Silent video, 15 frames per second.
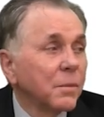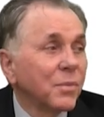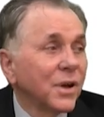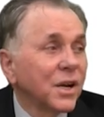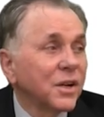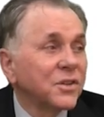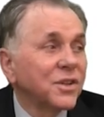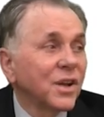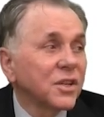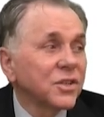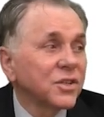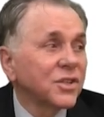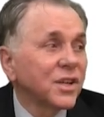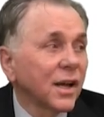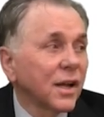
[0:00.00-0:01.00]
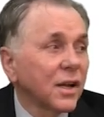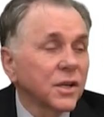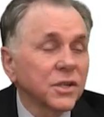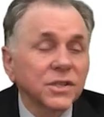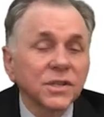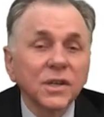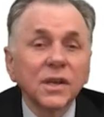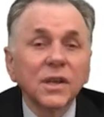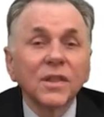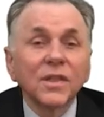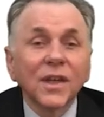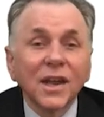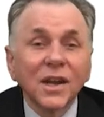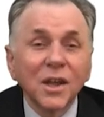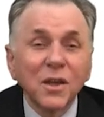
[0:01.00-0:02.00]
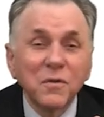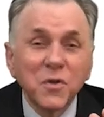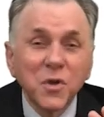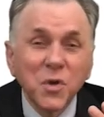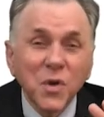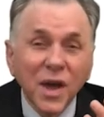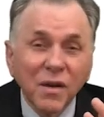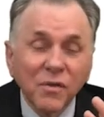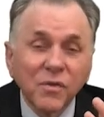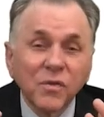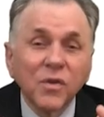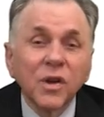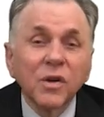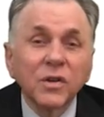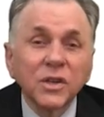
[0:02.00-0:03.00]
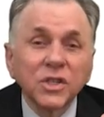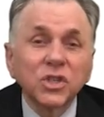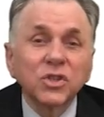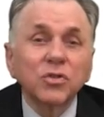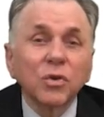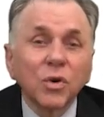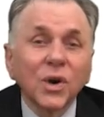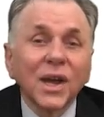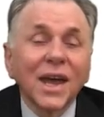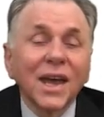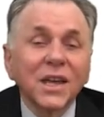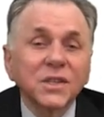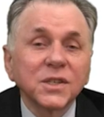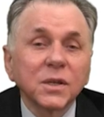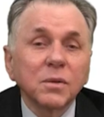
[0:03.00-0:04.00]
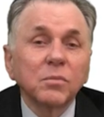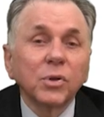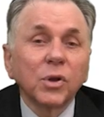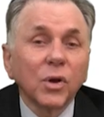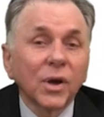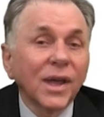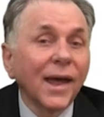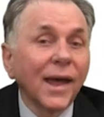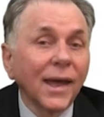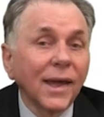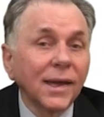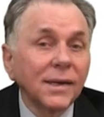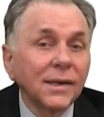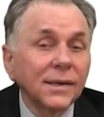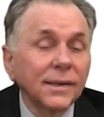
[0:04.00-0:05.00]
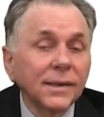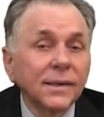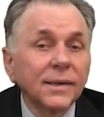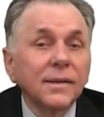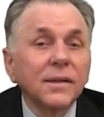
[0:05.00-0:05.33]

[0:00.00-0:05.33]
but it does tell us that if you have very strong acid blockade,